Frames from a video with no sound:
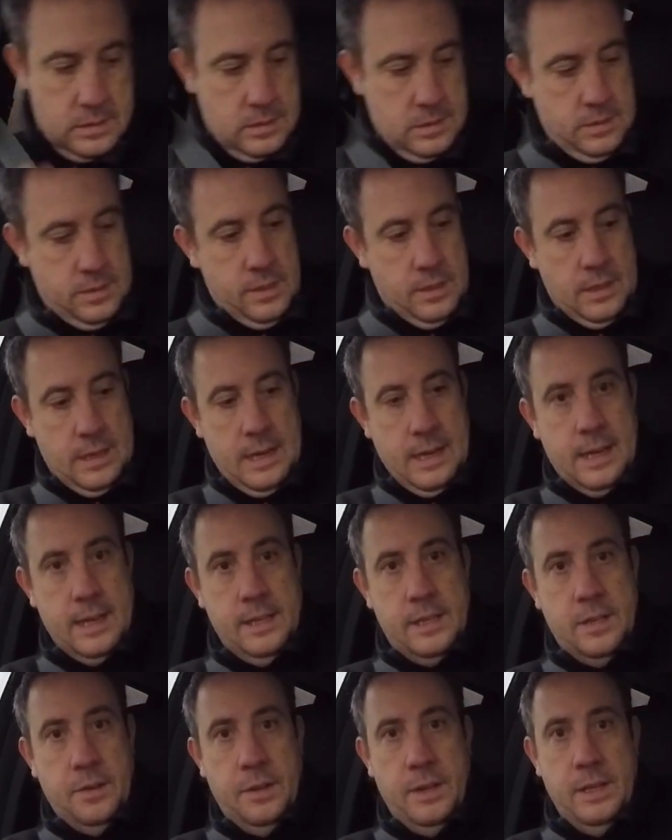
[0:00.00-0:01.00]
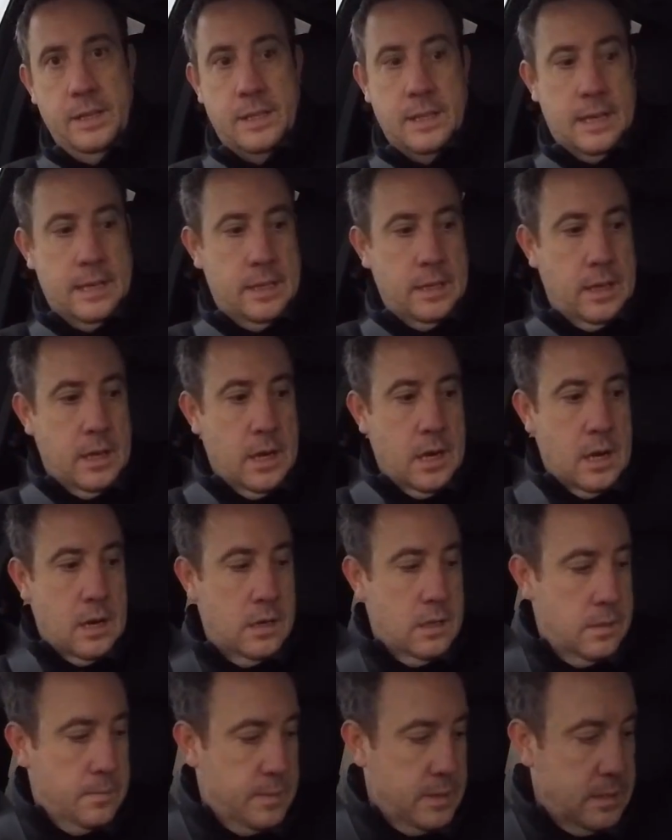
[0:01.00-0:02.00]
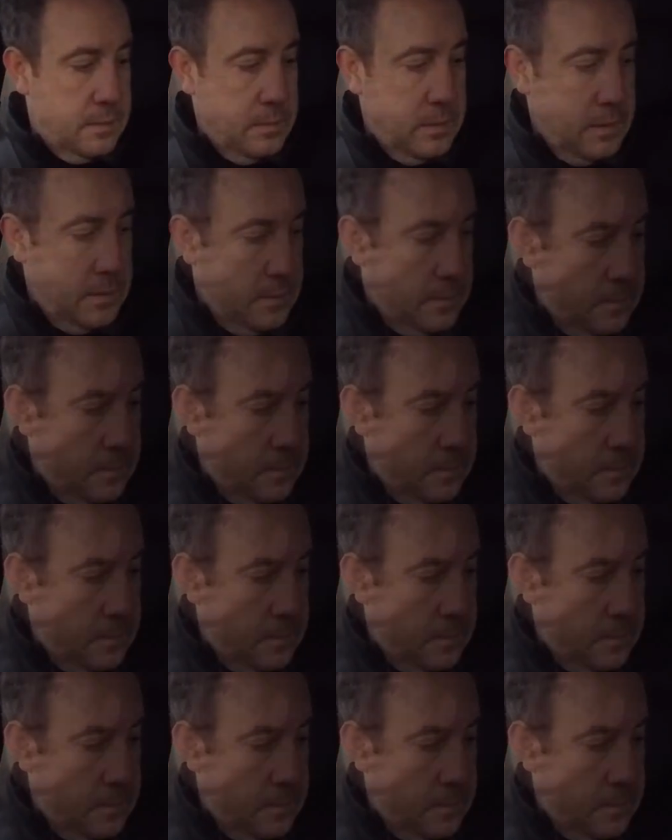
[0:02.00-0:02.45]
Just like it's doing inside the car at the moment.